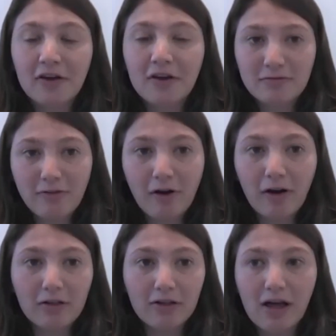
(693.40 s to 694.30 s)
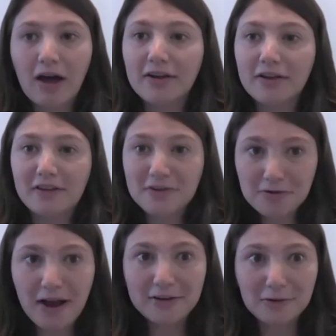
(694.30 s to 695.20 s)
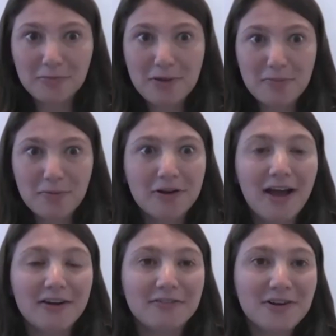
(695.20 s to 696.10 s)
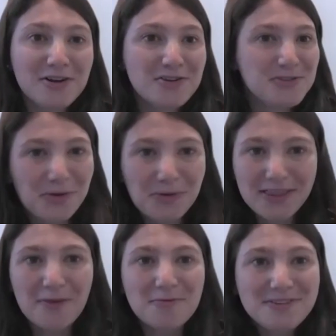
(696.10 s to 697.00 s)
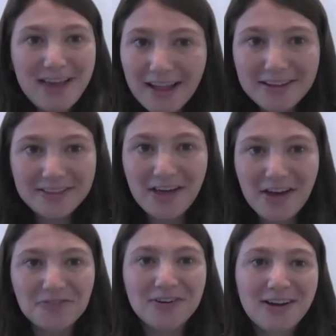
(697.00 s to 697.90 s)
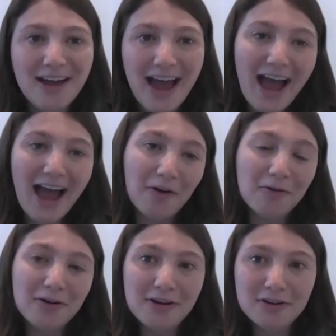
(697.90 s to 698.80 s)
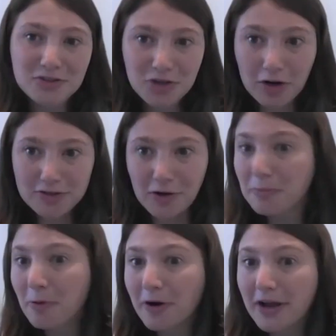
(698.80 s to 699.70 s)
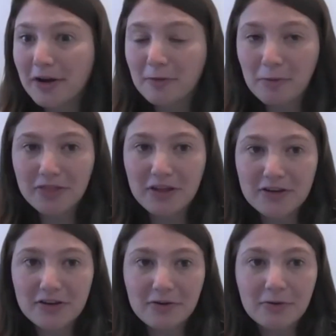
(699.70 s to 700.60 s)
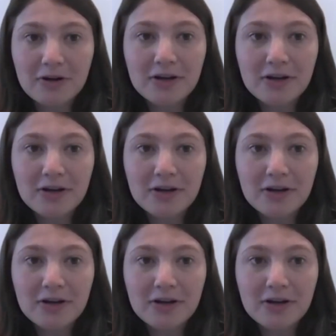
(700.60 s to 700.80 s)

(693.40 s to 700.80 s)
fall a lot, is interacting with people, kind of showing them, is telling them how sharks are important and what they do.